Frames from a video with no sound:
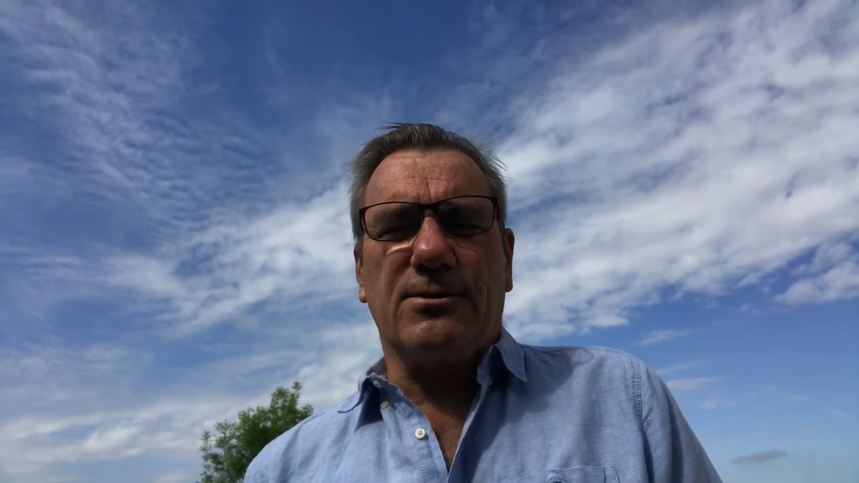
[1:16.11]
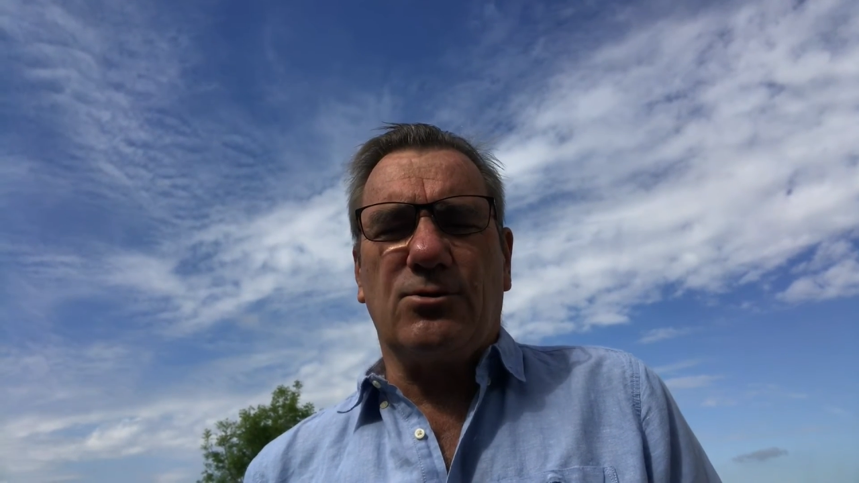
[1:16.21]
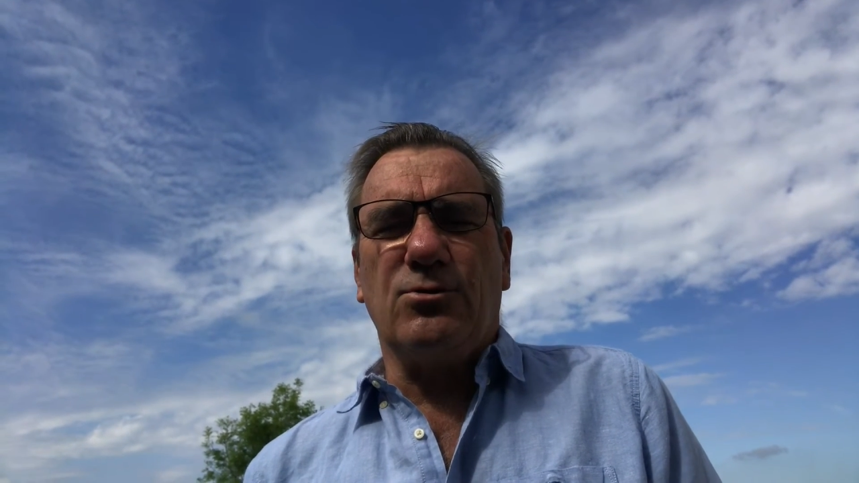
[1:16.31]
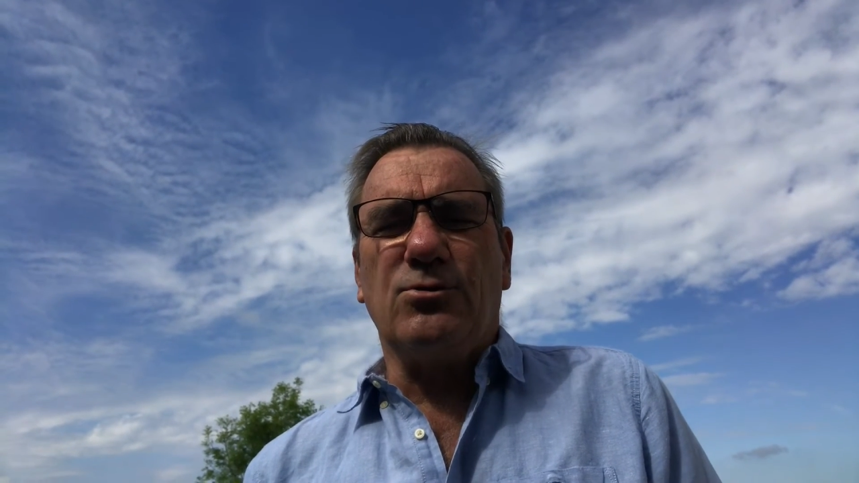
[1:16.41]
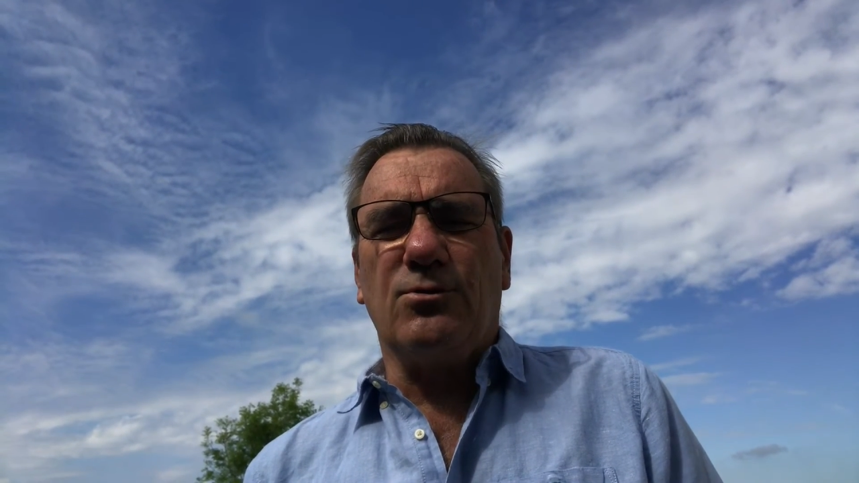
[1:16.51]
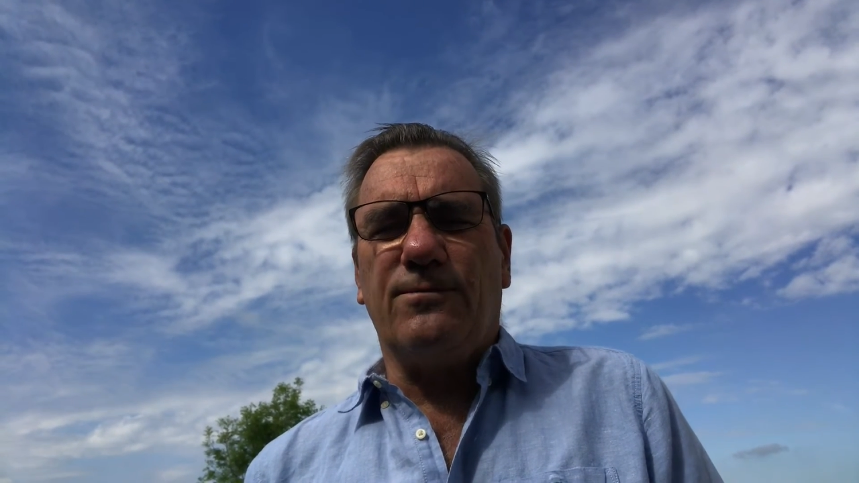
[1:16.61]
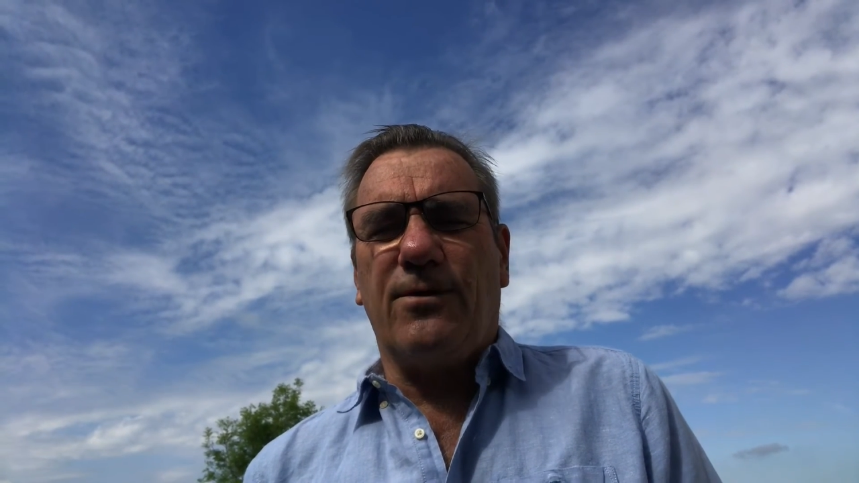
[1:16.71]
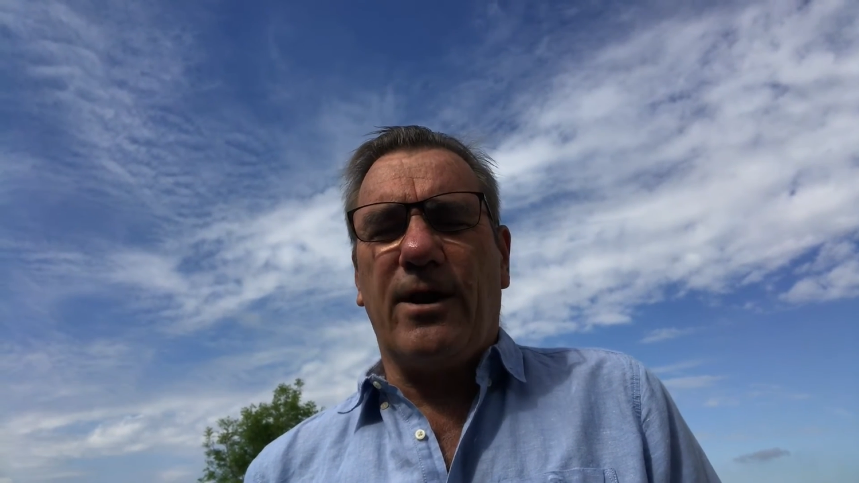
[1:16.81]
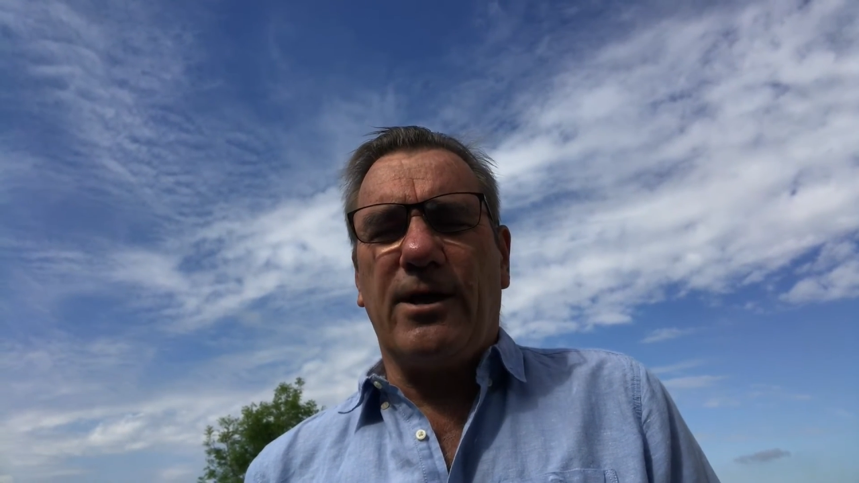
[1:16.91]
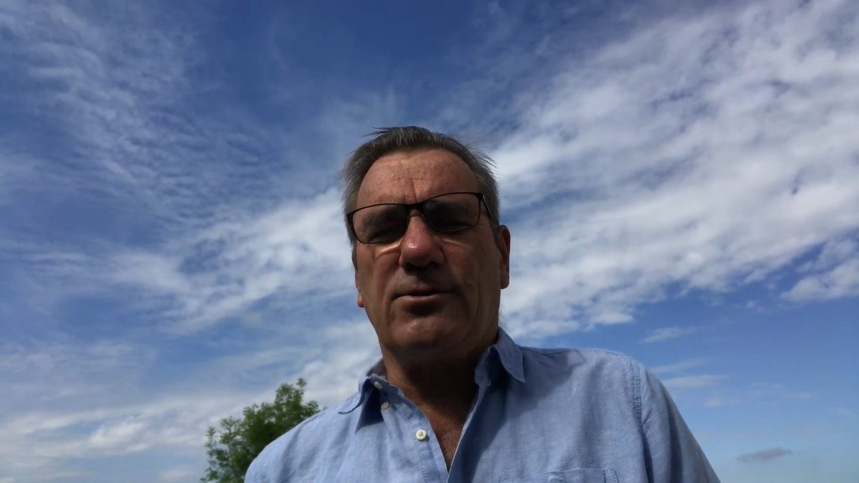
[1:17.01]
ensures good
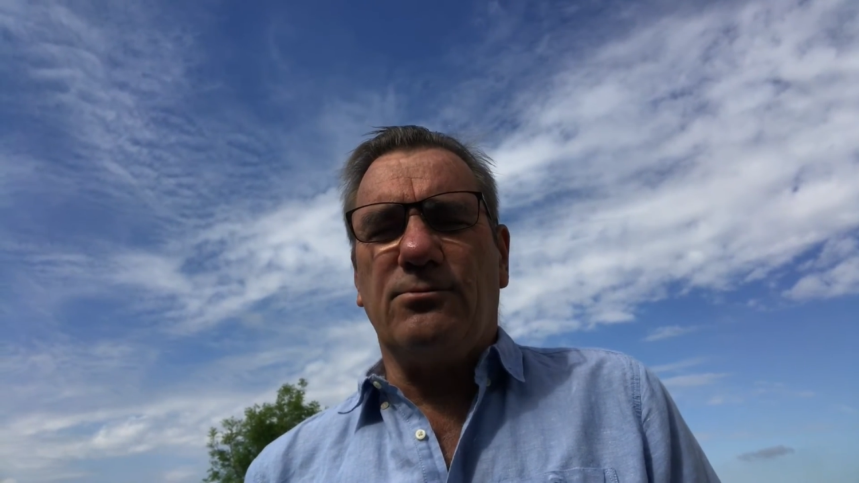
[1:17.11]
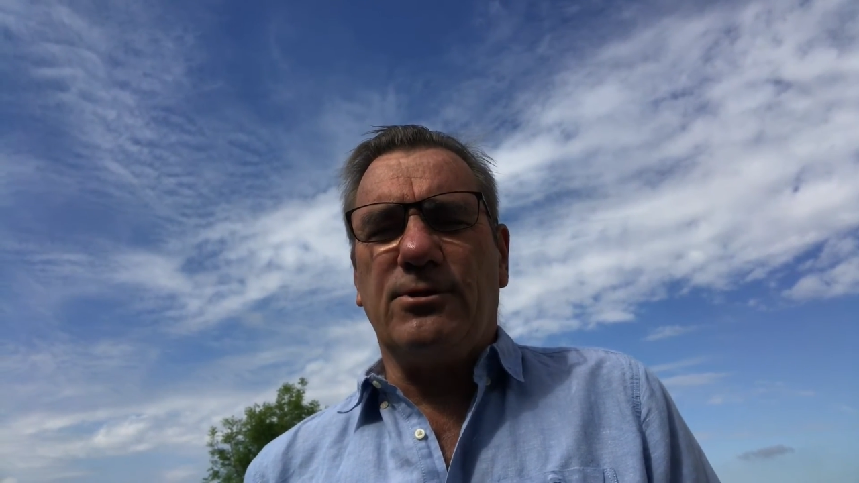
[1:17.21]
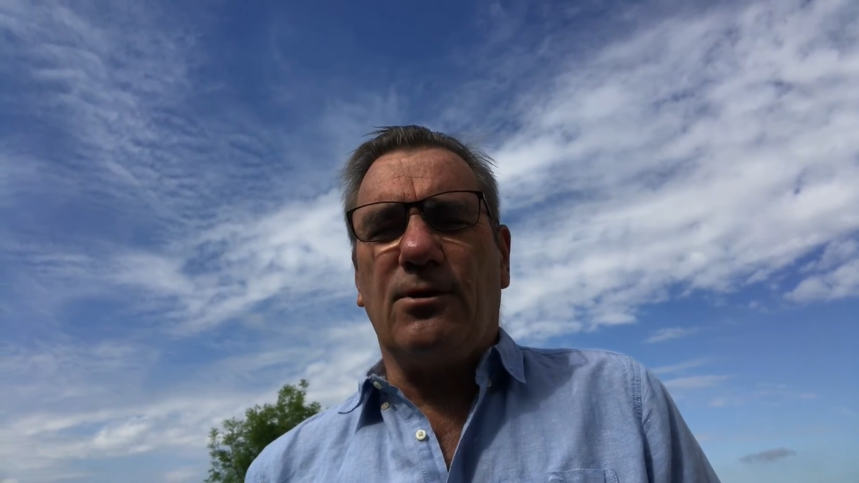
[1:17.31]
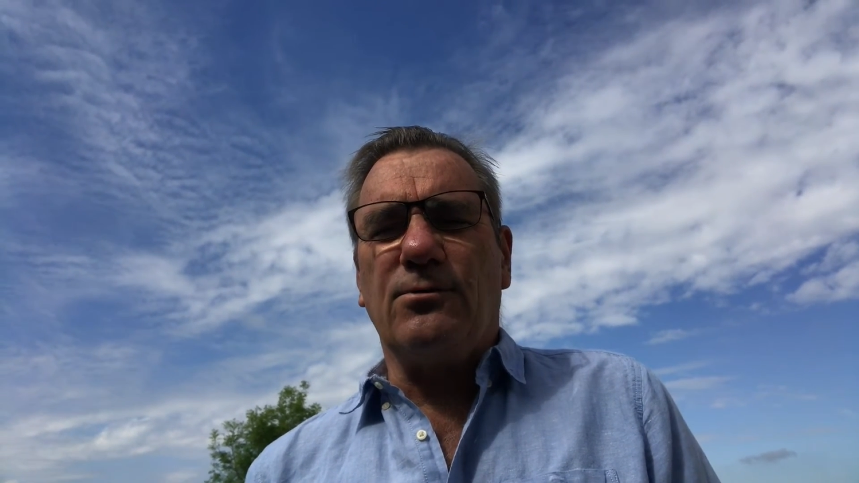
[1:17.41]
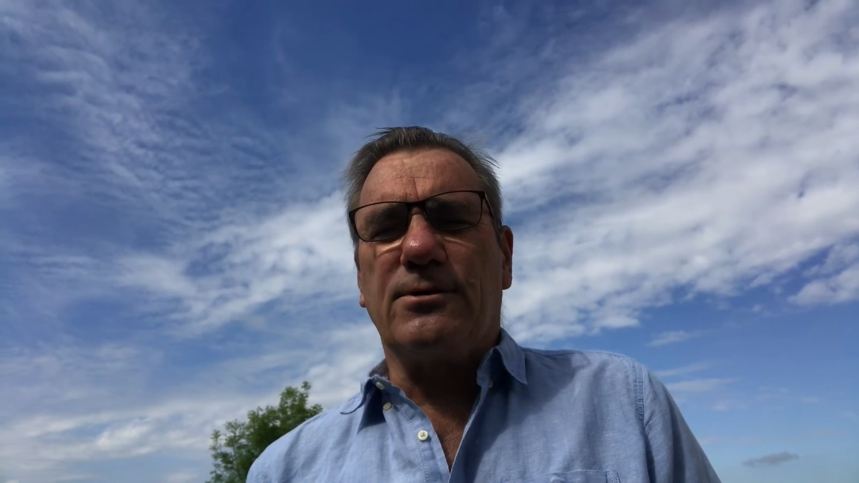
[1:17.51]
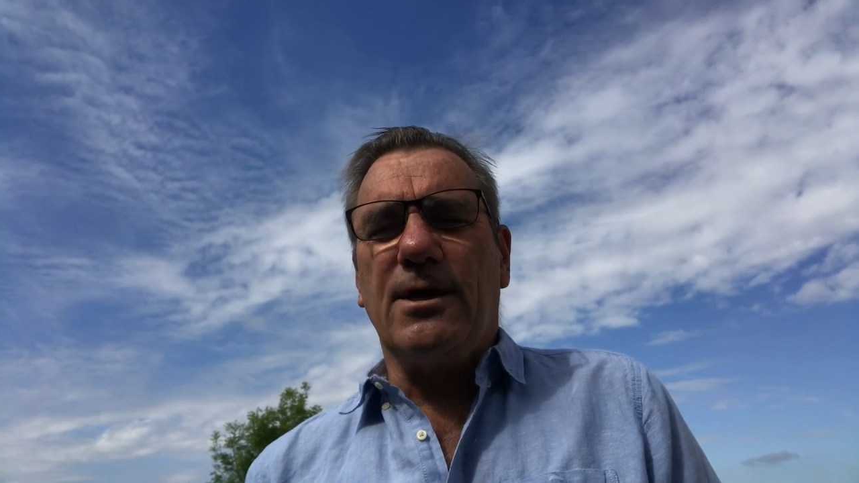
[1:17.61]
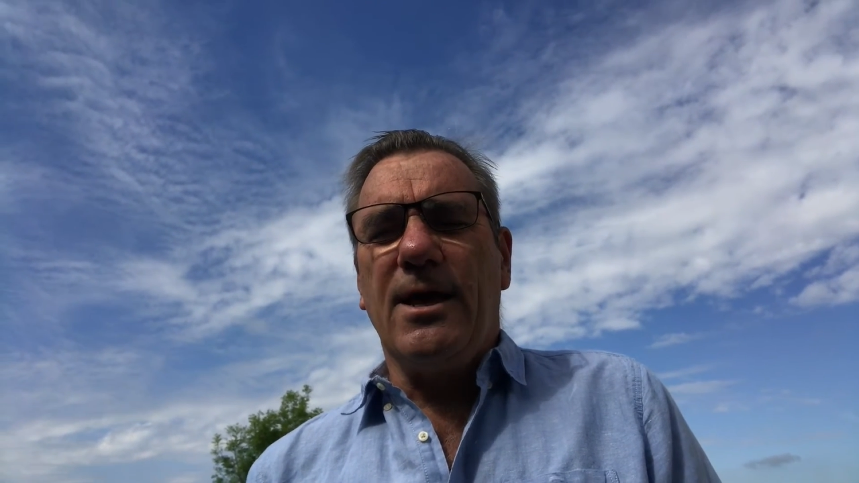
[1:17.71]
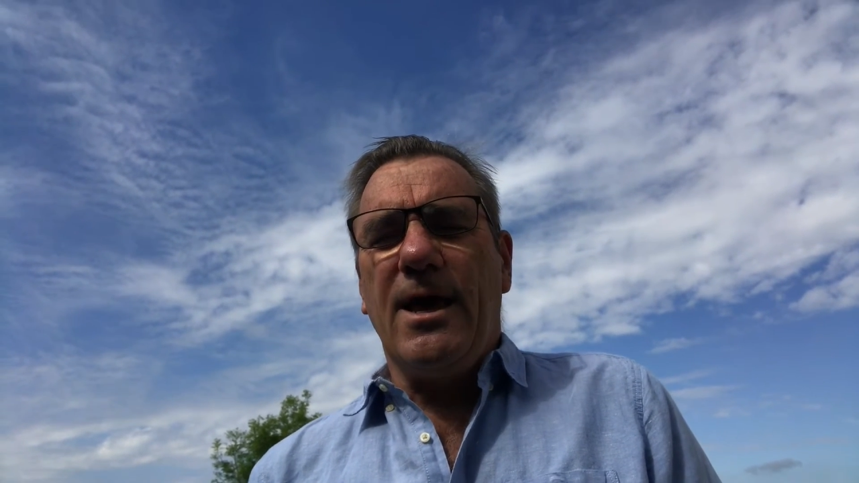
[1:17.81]
financial results.